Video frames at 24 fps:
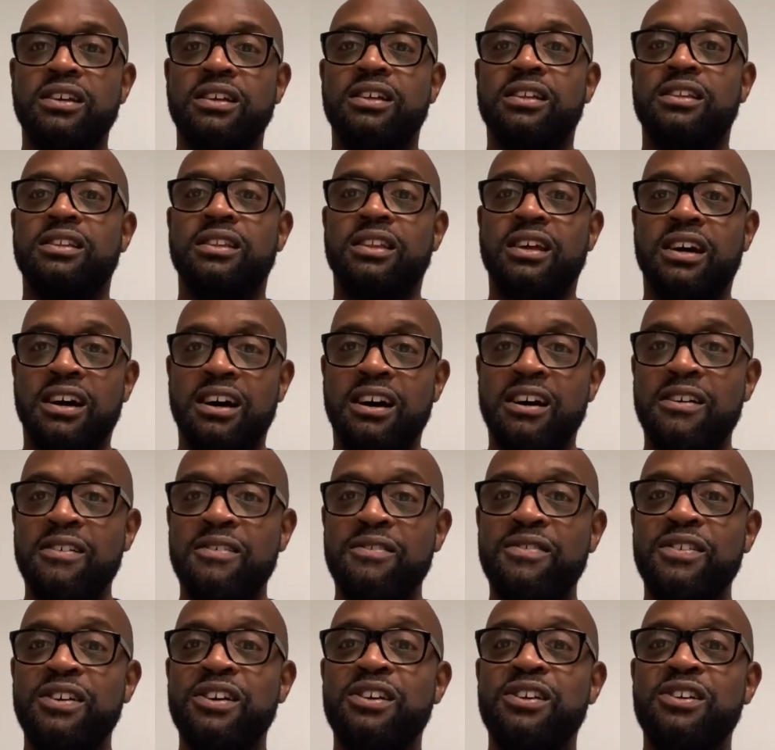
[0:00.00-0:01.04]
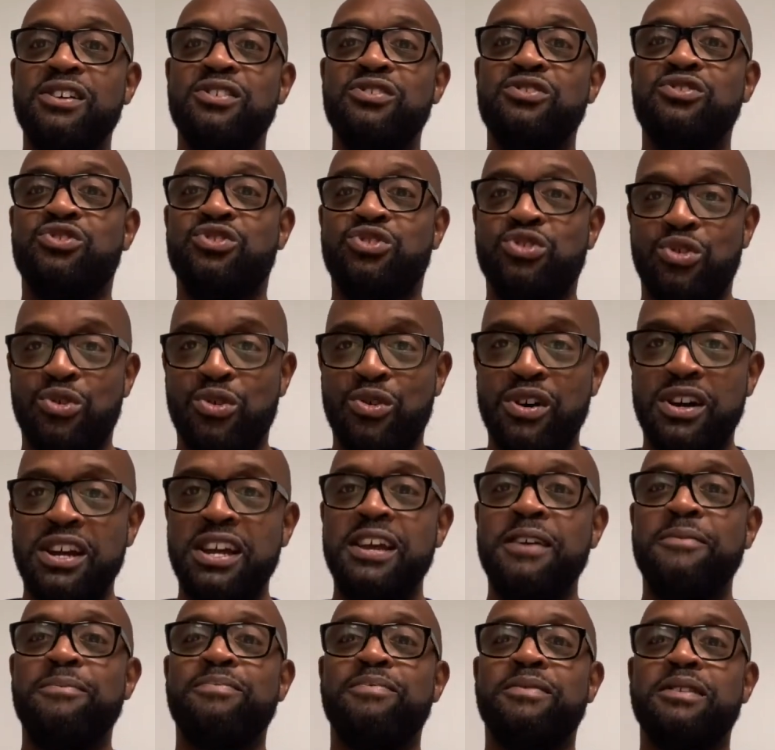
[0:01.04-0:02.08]
Love,
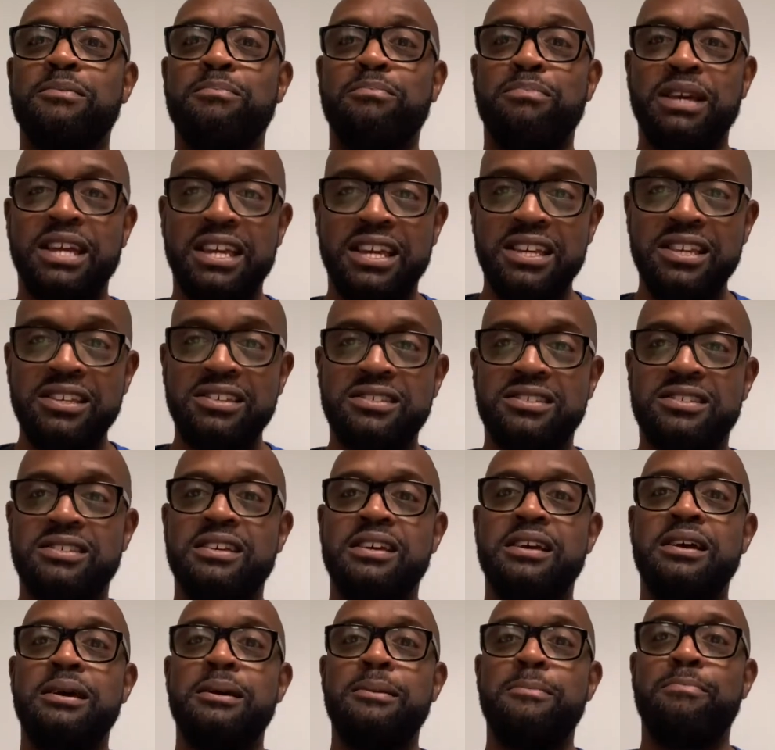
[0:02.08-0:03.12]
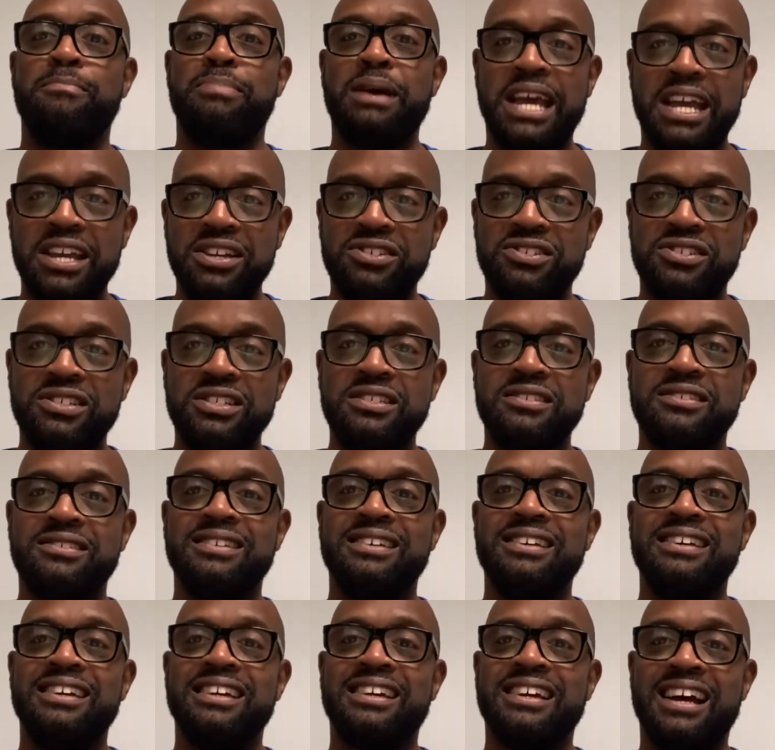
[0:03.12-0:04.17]
joy, peace, patience,
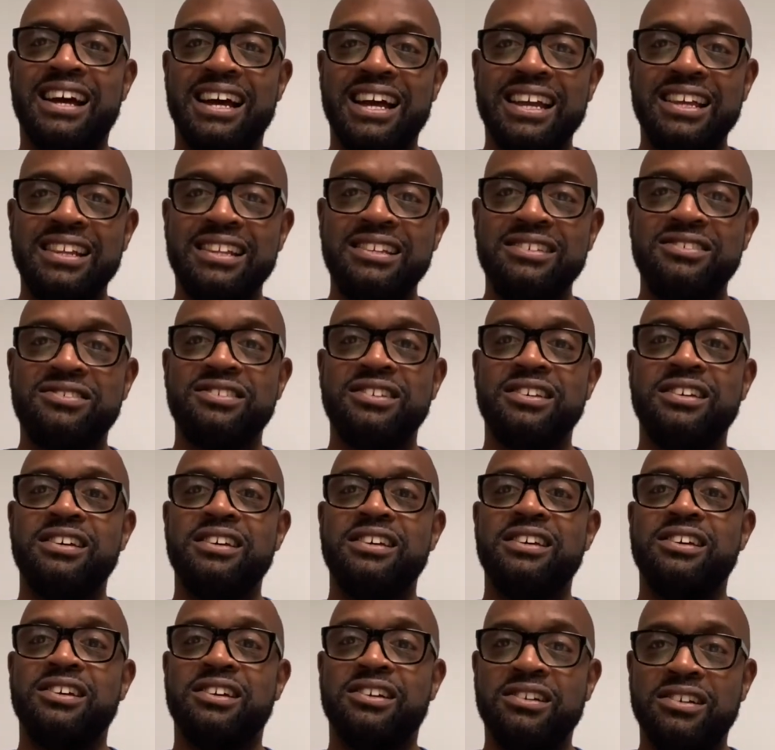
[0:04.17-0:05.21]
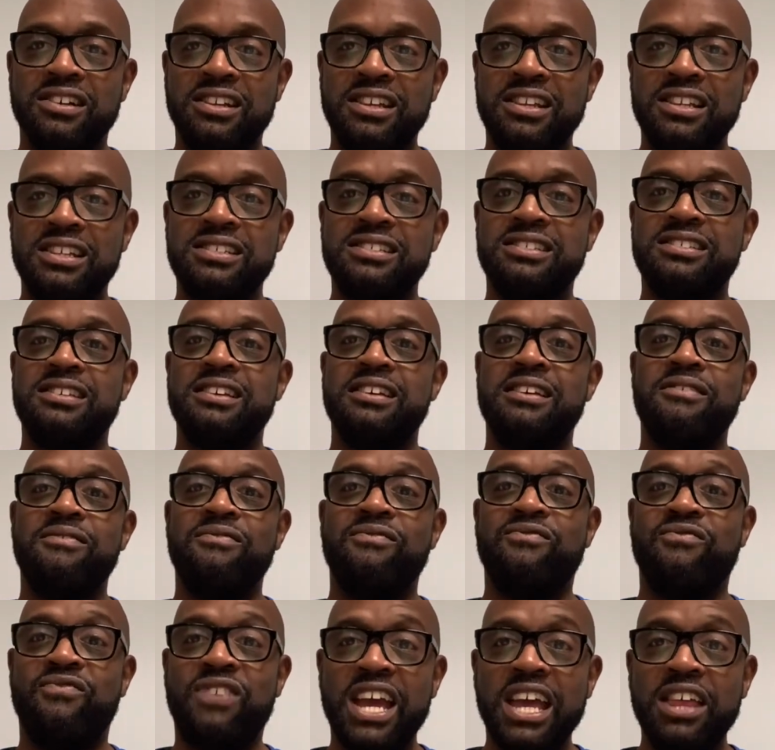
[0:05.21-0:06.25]
kindness, goodness,
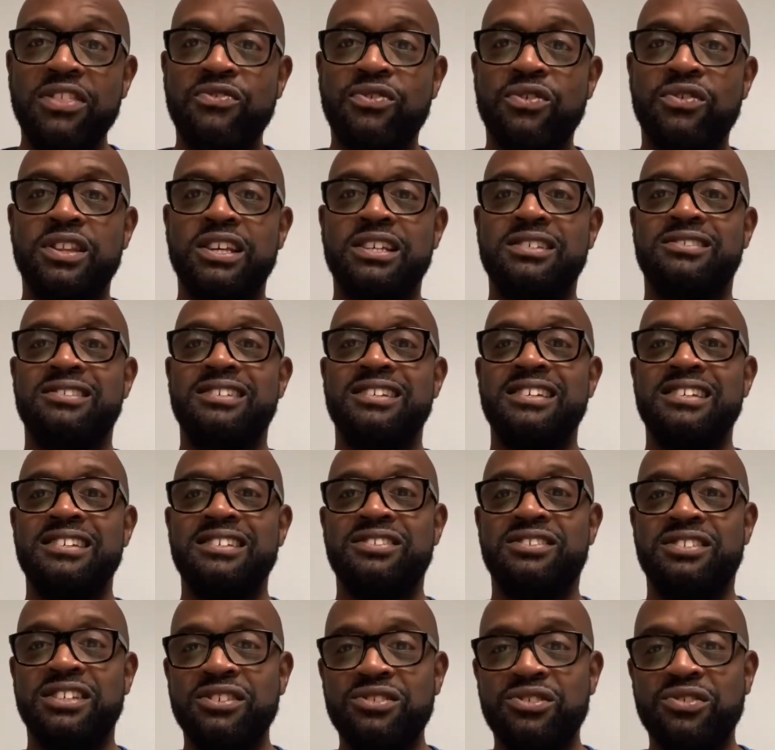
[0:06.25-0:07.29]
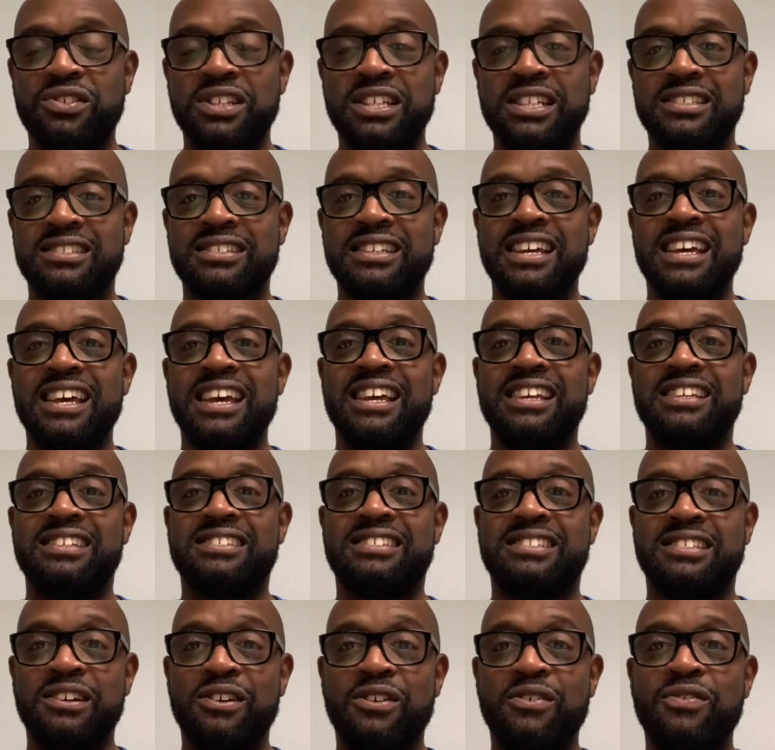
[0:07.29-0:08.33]
faithfulness, gentleness, and
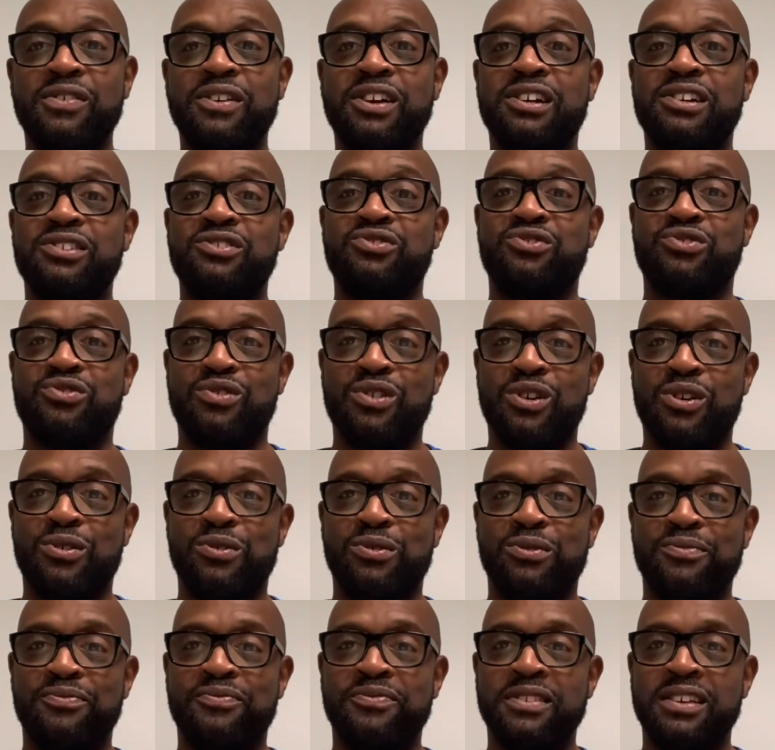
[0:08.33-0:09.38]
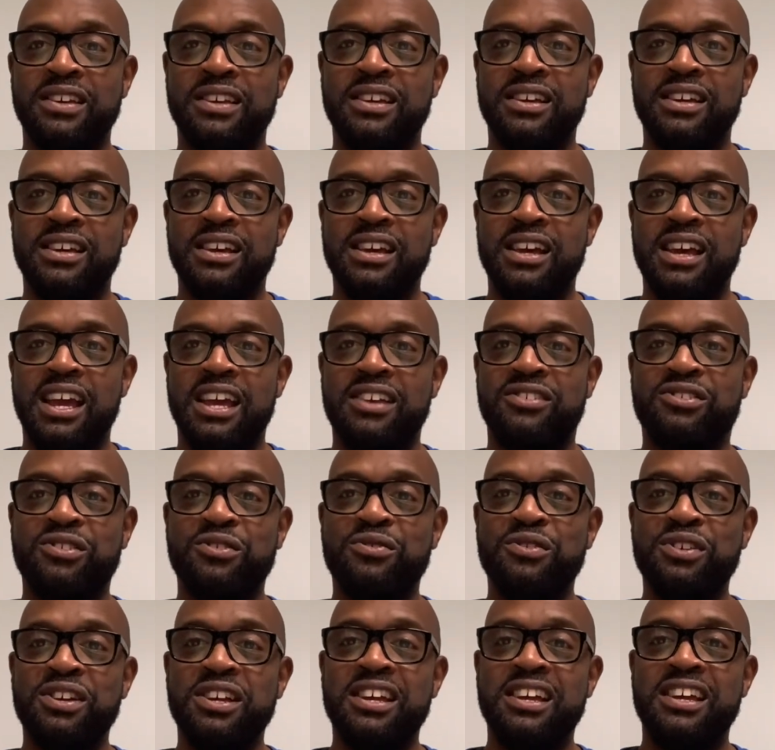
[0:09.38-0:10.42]
self-control. And
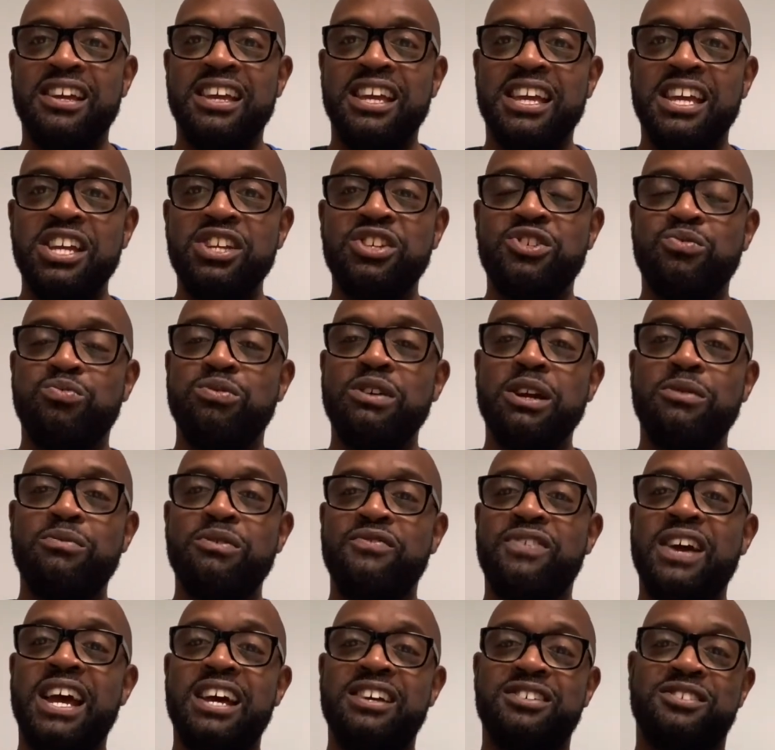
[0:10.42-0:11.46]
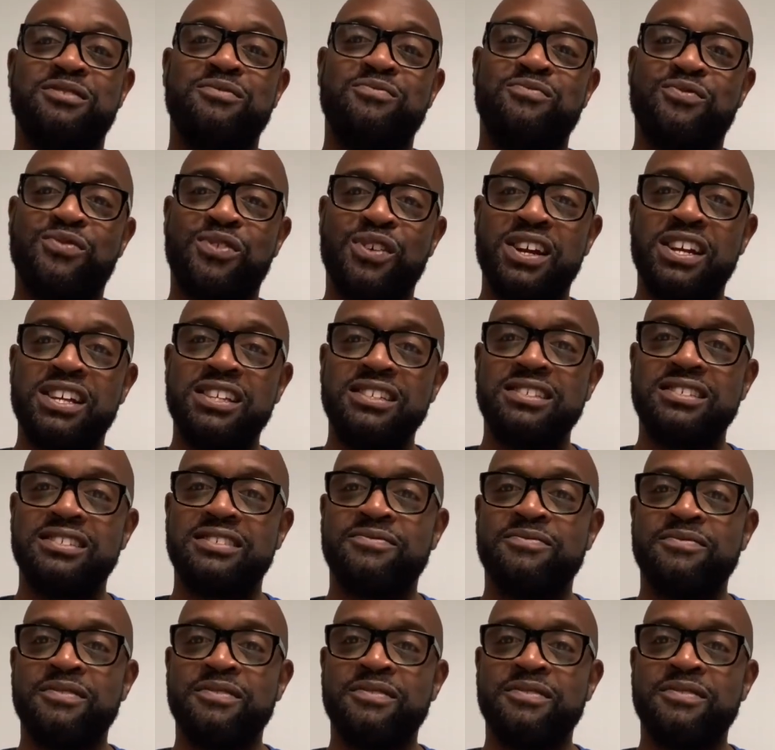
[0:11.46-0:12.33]
so each week we've had some friends,